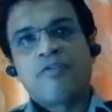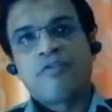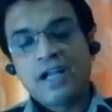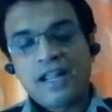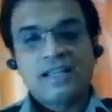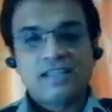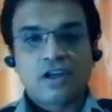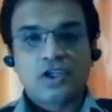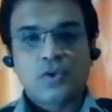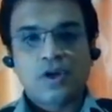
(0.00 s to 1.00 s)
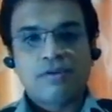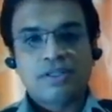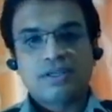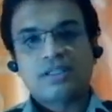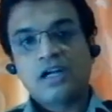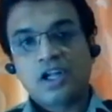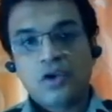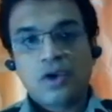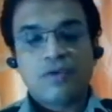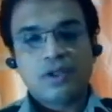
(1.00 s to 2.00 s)
feeding is a ritual which is
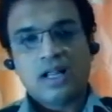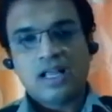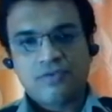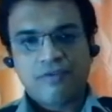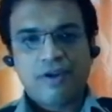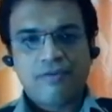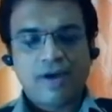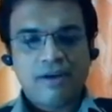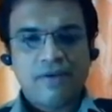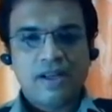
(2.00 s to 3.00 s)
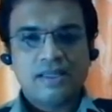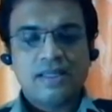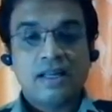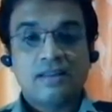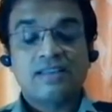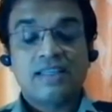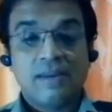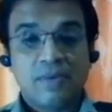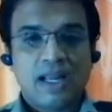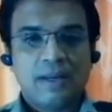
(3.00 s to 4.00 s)
continuing for the last 55 days. And at the
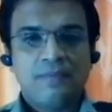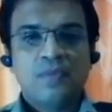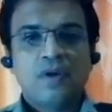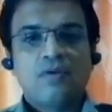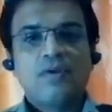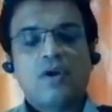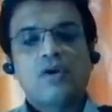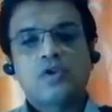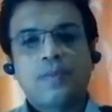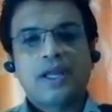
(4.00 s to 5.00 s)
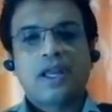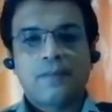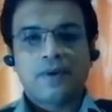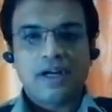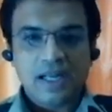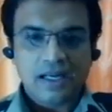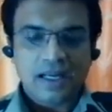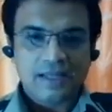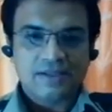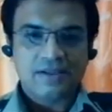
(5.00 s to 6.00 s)
same time, we are also picking up
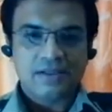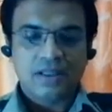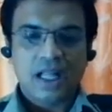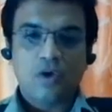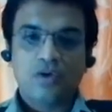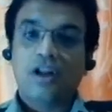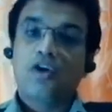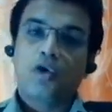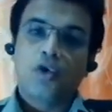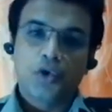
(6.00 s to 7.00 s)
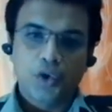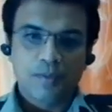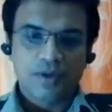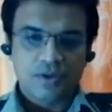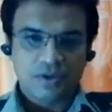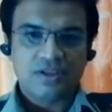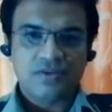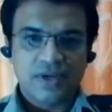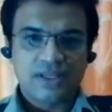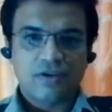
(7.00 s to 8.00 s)
critical cases. Now there are no humans on the
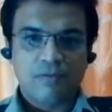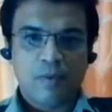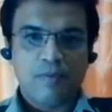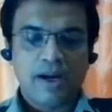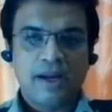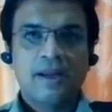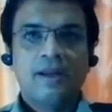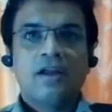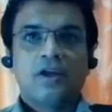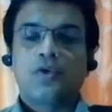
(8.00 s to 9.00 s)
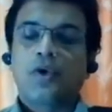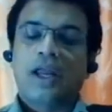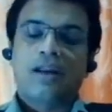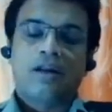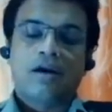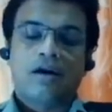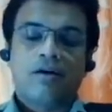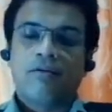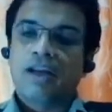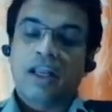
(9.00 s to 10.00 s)
streets of Mumbai. You can,
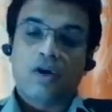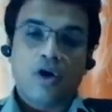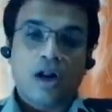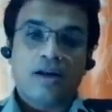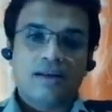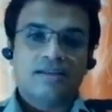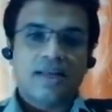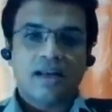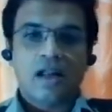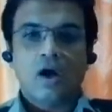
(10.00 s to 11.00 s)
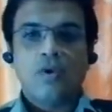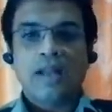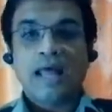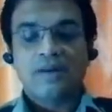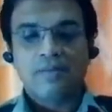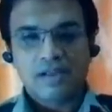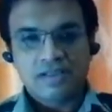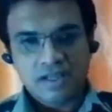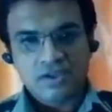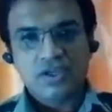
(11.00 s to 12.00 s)
one cannot understand how an animal
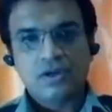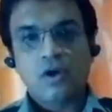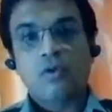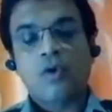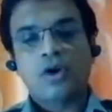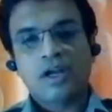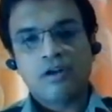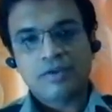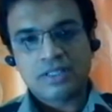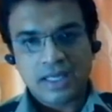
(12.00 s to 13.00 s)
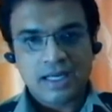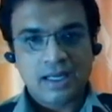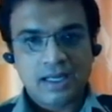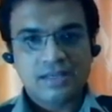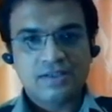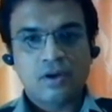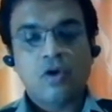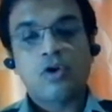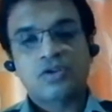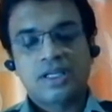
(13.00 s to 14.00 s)
is injured or what kind of a state he is
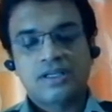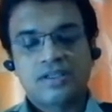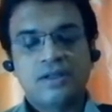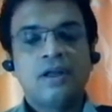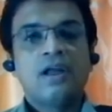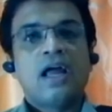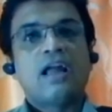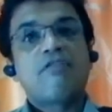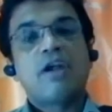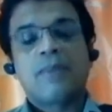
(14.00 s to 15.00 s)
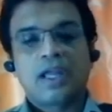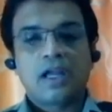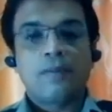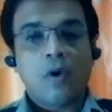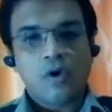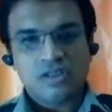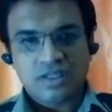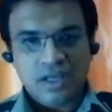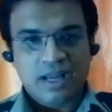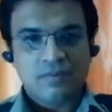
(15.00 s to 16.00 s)
in or she is in. And we are picking up all
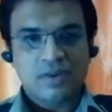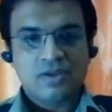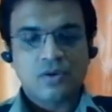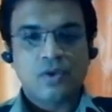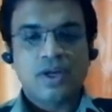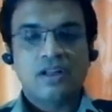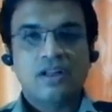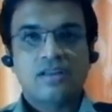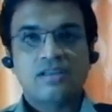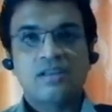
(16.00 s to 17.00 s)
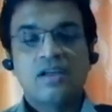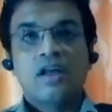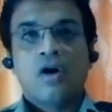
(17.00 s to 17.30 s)
such animals. So in this